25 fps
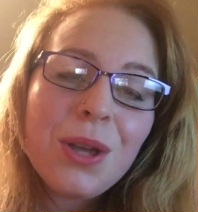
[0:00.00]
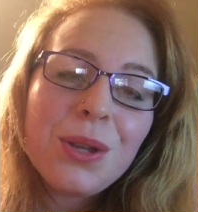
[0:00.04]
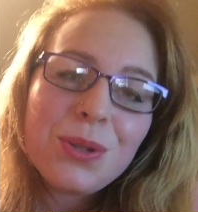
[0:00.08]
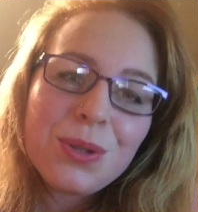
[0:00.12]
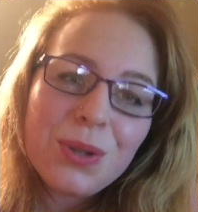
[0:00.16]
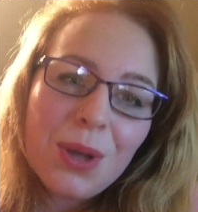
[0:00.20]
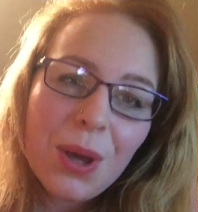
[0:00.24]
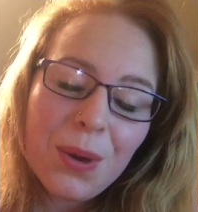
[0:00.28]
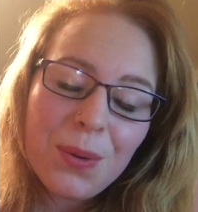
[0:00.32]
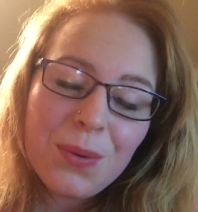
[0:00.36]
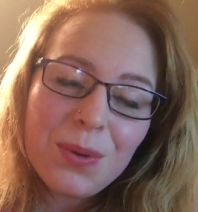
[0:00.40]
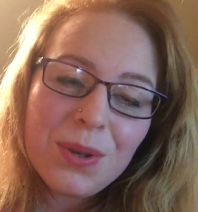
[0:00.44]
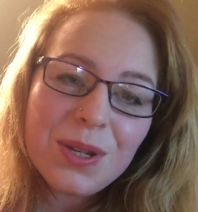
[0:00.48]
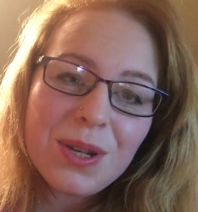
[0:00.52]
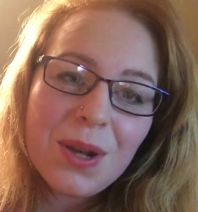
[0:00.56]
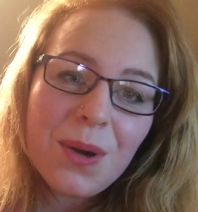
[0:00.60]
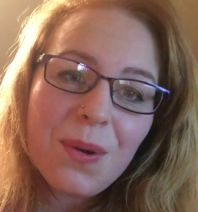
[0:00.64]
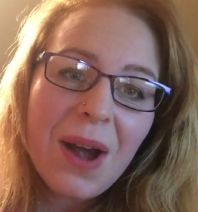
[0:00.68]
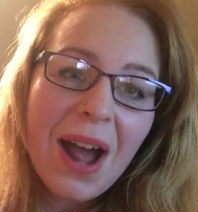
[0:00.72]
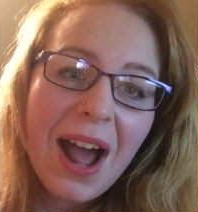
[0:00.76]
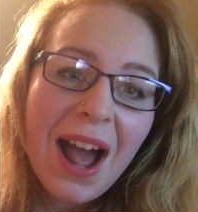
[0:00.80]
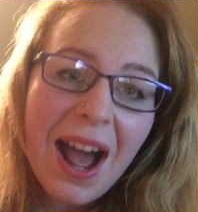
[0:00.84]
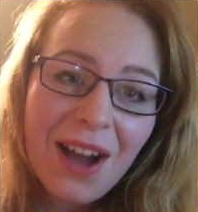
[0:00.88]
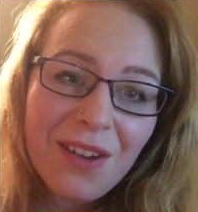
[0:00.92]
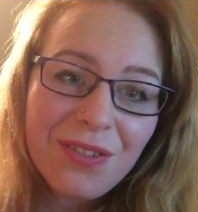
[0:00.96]
so you
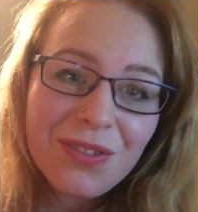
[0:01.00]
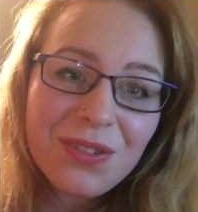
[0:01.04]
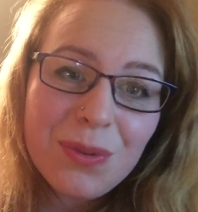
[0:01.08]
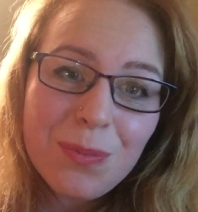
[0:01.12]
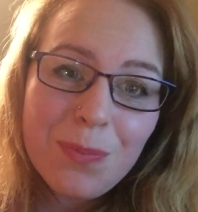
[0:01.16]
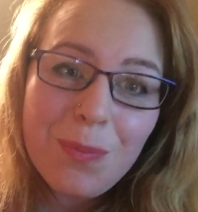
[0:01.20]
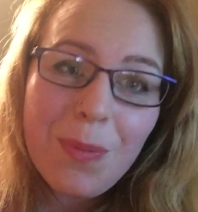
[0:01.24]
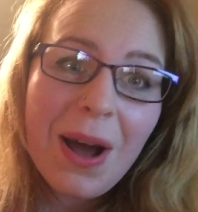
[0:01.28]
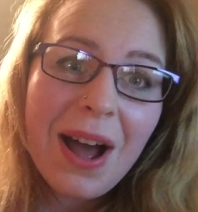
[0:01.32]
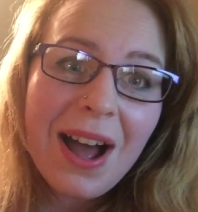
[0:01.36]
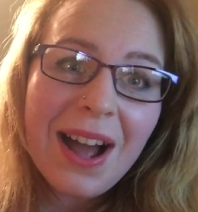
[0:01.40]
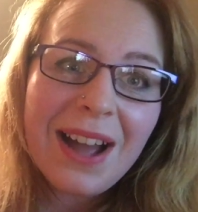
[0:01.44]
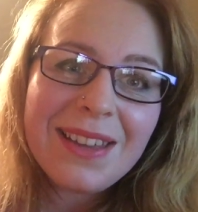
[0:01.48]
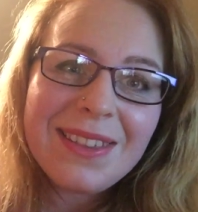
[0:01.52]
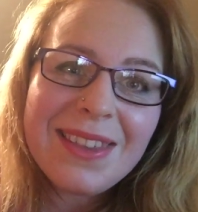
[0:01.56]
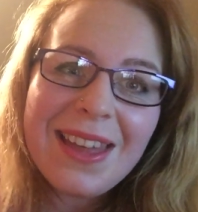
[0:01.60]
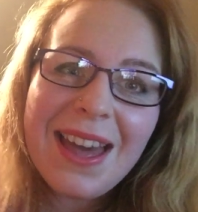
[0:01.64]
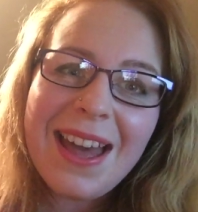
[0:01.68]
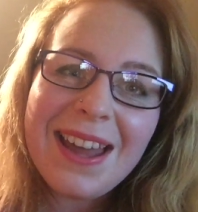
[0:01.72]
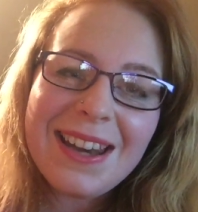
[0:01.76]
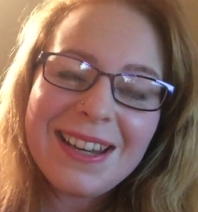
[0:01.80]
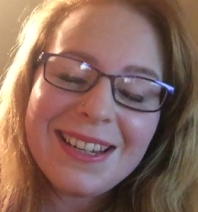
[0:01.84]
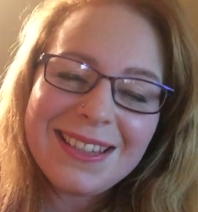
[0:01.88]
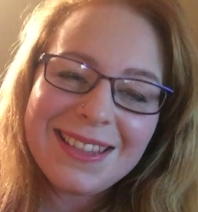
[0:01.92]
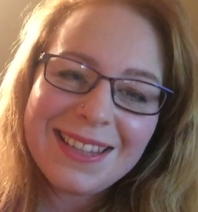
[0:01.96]
don't have to buy
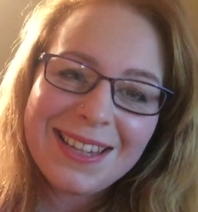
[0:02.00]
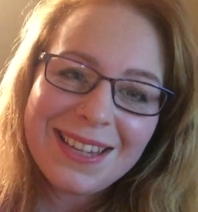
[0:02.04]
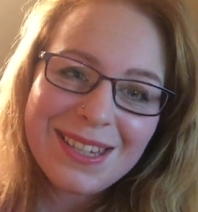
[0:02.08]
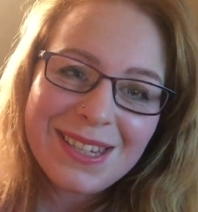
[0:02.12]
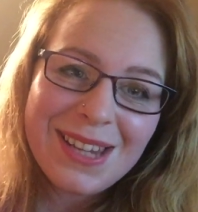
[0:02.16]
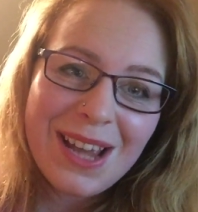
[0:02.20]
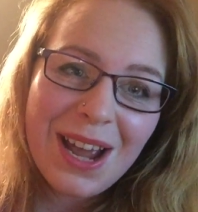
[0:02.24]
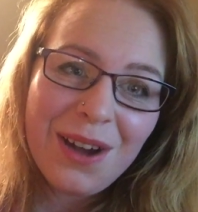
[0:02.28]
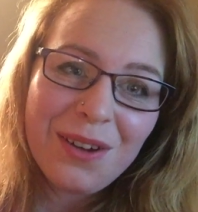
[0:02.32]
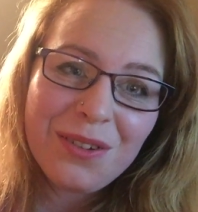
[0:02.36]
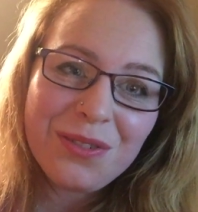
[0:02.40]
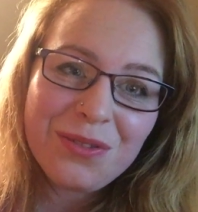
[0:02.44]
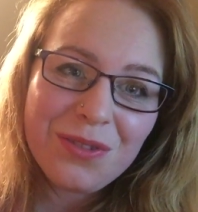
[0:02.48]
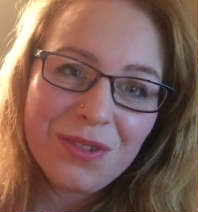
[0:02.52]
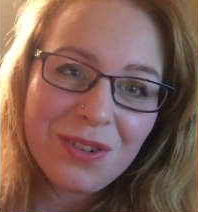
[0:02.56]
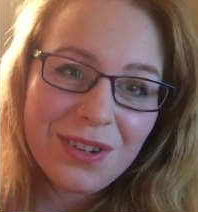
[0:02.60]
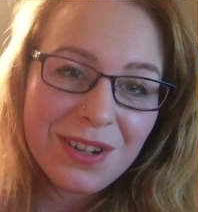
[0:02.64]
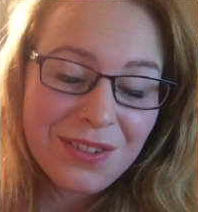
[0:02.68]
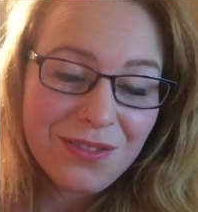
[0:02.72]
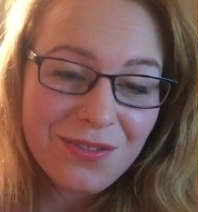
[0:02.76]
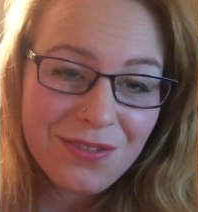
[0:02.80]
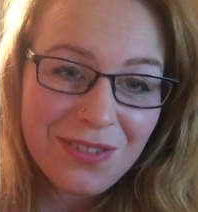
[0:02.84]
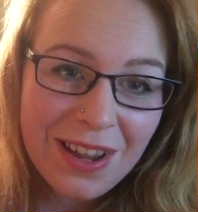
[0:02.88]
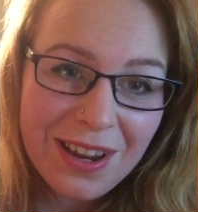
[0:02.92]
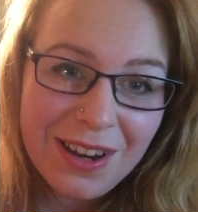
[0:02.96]
then in the south for
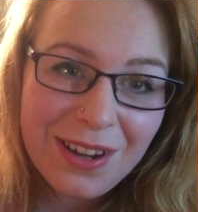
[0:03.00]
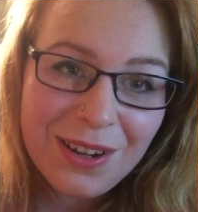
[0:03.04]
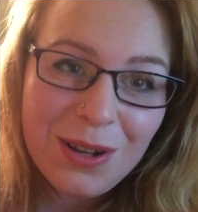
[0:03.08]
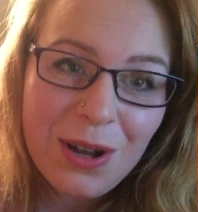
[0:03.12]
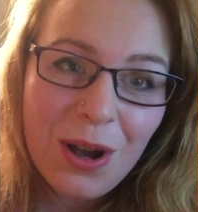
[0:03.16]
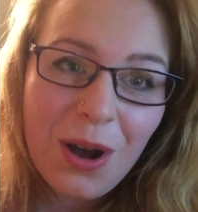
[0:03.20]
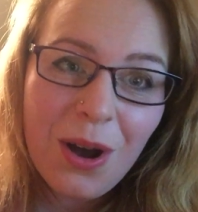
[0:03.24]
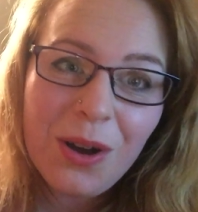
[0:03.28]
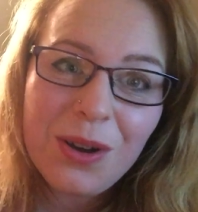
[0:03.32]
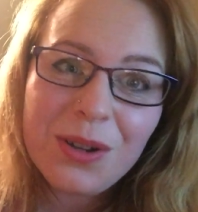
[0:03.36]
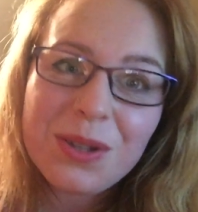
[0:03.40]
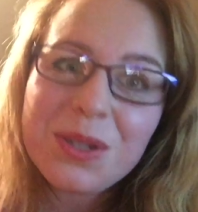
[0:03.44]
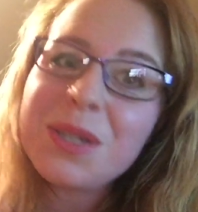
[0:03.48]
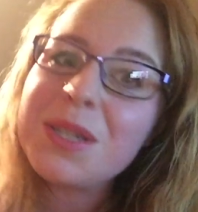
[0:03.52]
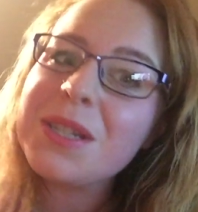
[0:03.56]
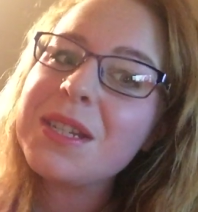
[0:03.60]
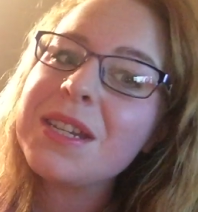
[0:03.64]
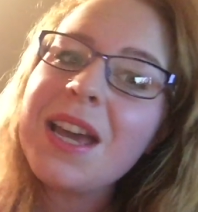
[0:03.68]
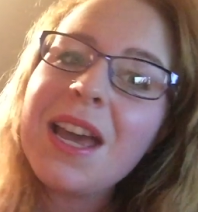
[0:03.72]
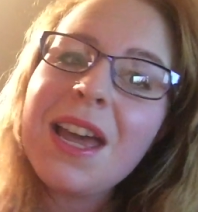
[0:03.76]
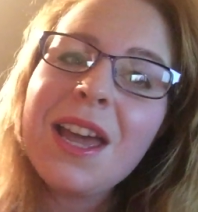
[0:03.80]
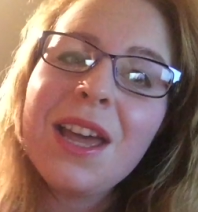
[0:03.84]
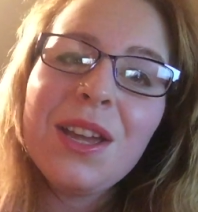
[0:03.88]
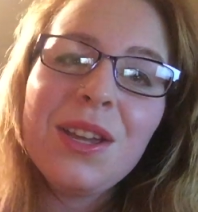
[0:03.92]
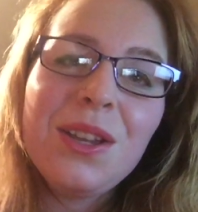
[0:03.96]
an inflated cost.